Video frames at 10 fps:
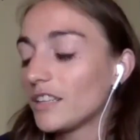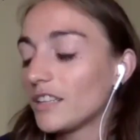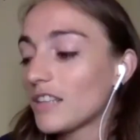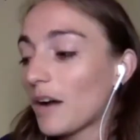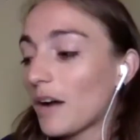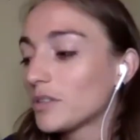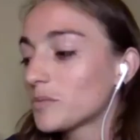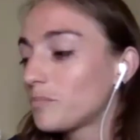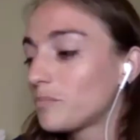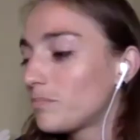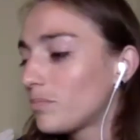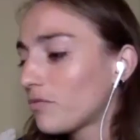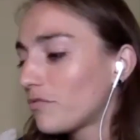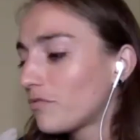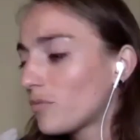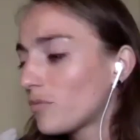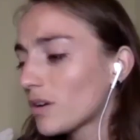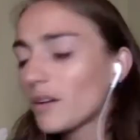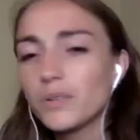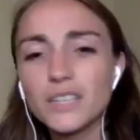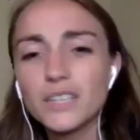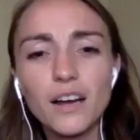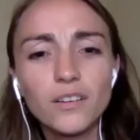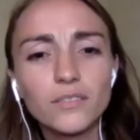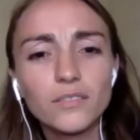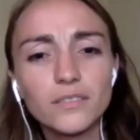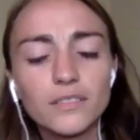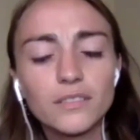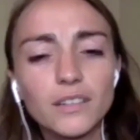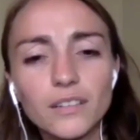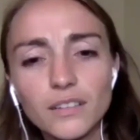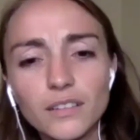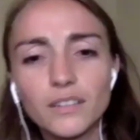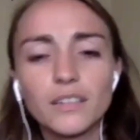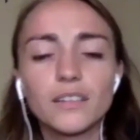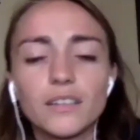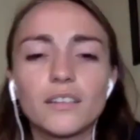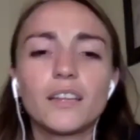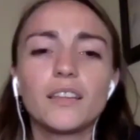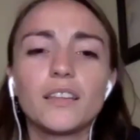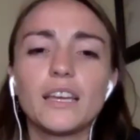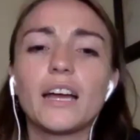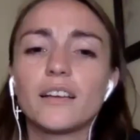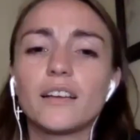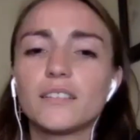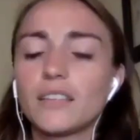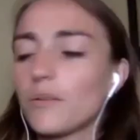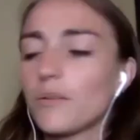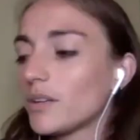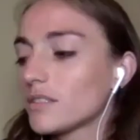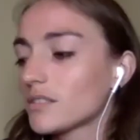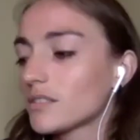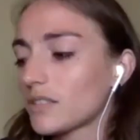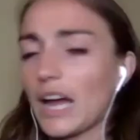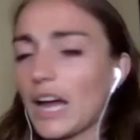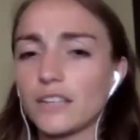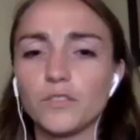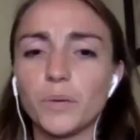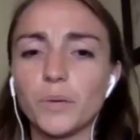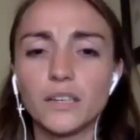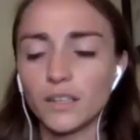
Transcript: It, that was before I was out. I, I yeah, that was that had to have been.